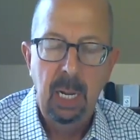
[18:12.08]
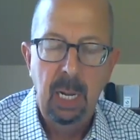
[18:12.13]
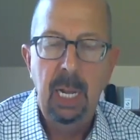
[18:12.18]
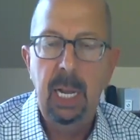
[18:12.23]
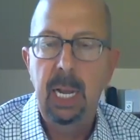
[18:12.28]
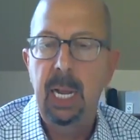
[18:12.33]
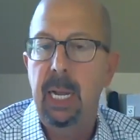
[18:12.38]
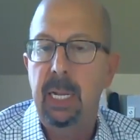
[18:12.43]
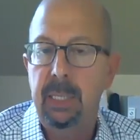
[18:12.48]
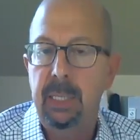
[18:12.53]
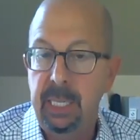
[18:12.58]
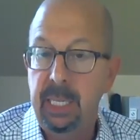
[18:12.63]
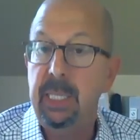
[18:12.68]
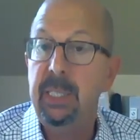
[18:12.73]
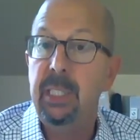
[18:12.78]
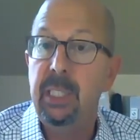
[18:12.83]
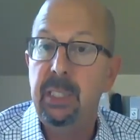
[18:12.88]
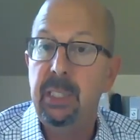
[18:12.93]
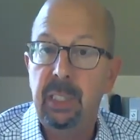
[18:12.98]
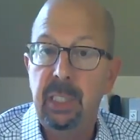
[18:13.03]
And in
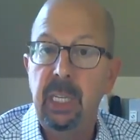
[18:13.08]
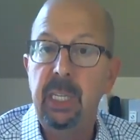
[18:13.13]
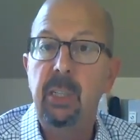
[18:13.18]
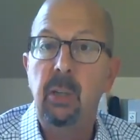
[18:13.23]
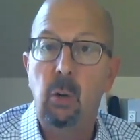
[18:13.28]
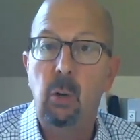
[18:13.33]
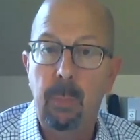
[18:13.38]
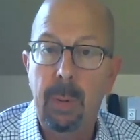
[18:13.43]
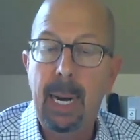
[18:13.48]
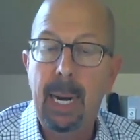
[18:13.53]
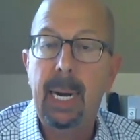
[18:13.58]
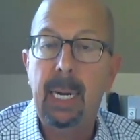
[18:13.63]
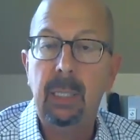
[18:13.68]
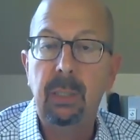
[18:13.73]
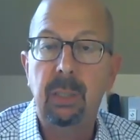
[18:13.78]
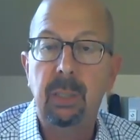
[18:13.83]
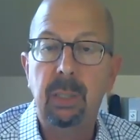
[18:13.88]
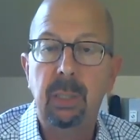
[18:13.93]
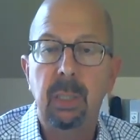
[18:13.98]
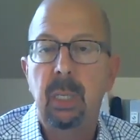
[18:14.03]
this single
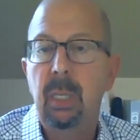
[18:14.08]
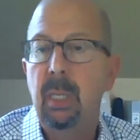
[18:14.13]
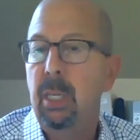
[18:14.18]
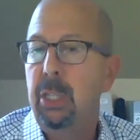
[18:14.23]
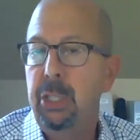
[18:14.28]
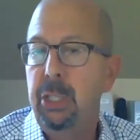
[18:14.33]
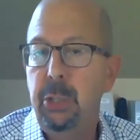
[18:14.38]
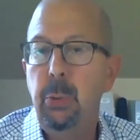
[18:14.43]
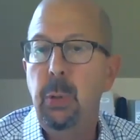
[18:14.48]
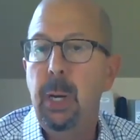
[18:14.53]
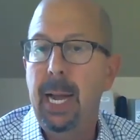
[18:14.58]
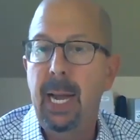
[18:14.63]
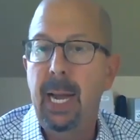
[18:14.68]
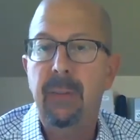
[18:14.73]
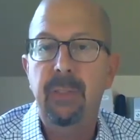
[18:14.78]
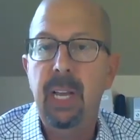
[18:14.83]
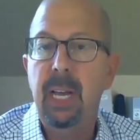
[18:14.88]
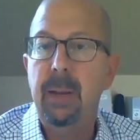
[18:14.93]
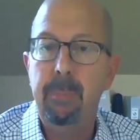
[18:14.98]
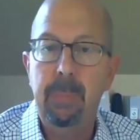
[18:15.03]
box, you have
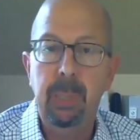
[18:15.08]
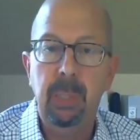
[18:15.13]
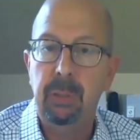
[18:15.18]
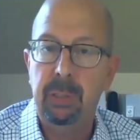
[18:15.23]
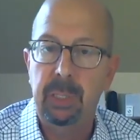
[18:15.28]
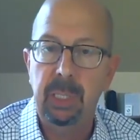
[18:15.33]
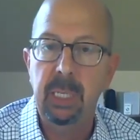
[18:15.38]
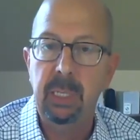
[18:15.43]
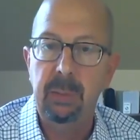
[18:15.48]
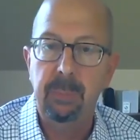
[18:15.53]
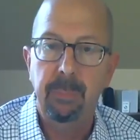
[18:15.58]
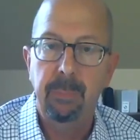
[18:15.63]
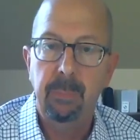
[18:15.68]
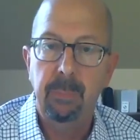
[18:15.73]
that built in.